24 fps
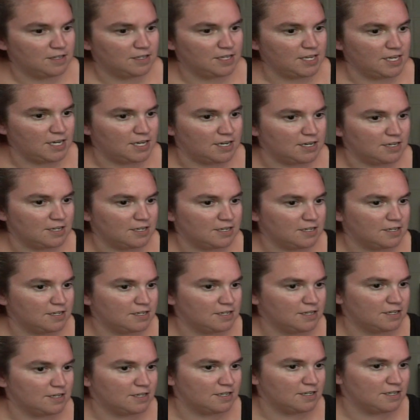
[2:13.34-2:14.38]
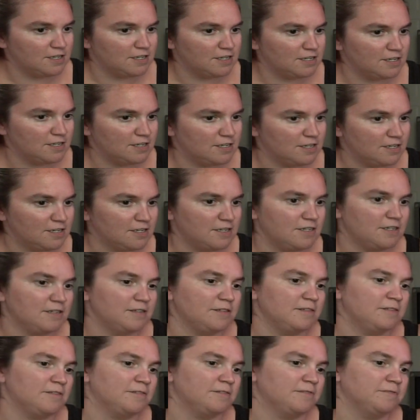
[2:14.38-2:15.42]

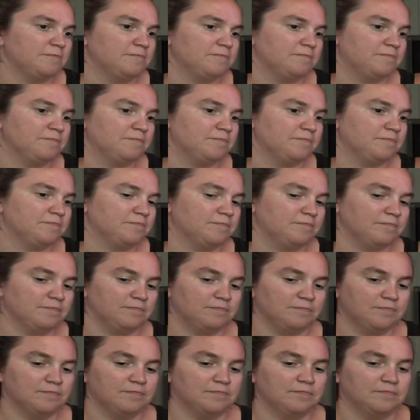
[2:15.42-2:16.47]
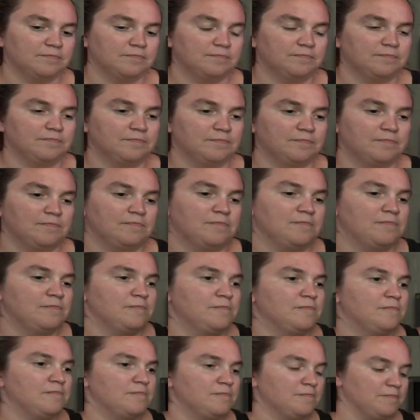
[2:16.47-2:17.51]

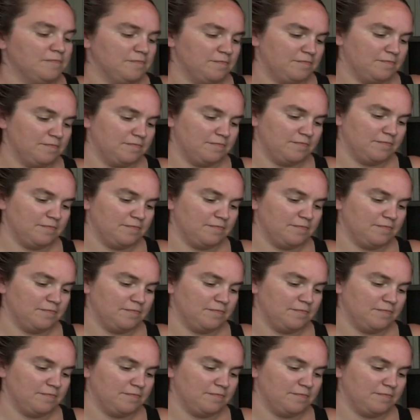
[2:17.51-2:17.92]
[no speech]